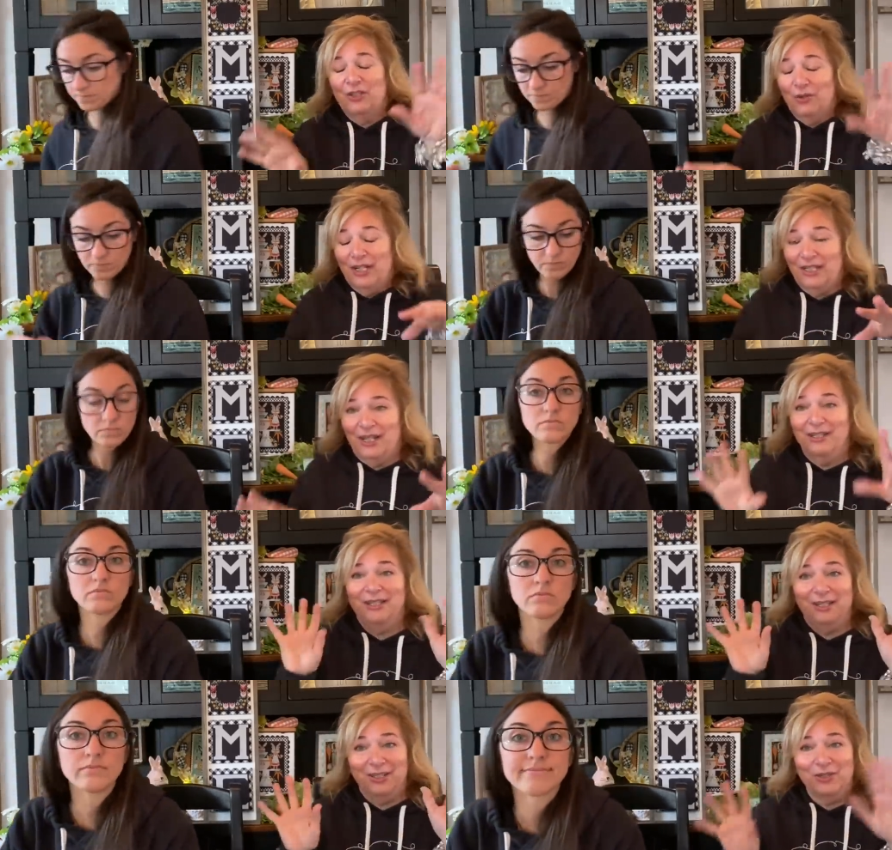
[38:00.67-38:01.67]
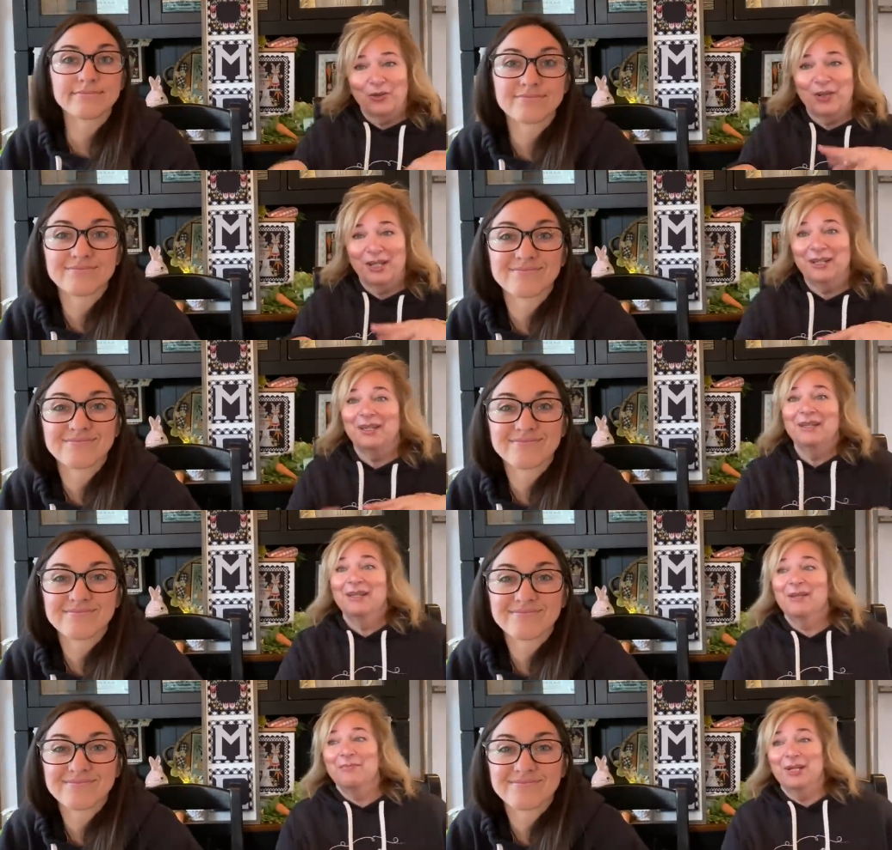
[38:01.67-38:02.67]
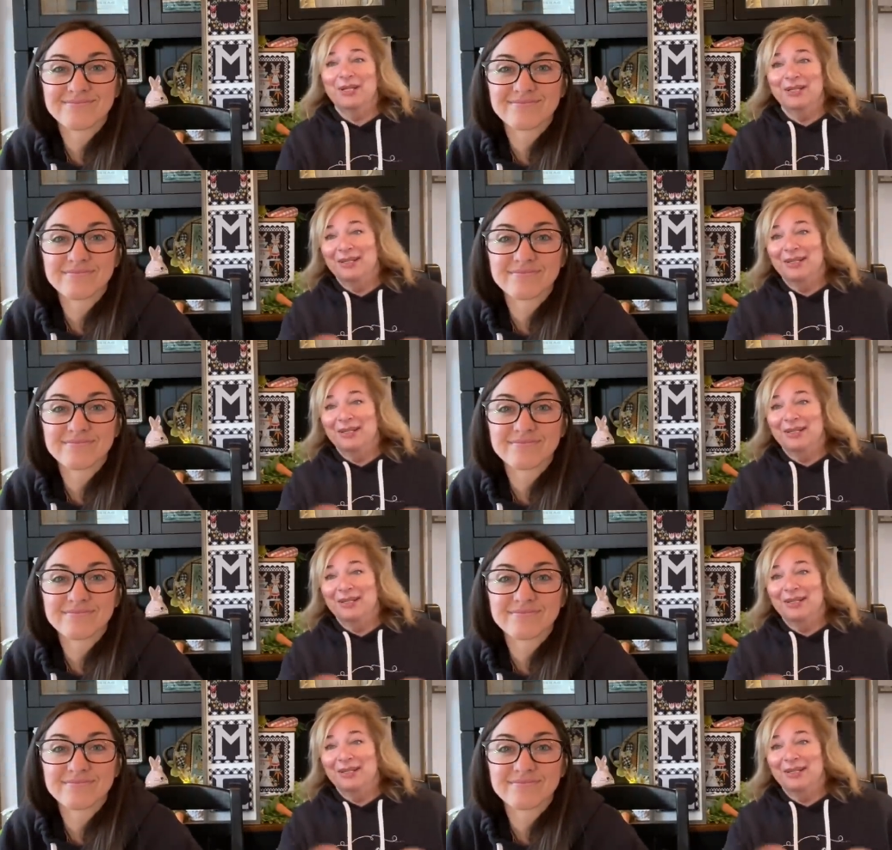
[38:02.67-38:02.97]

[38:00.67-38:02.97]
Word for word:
Speaker 1: joined yet, you need to join. But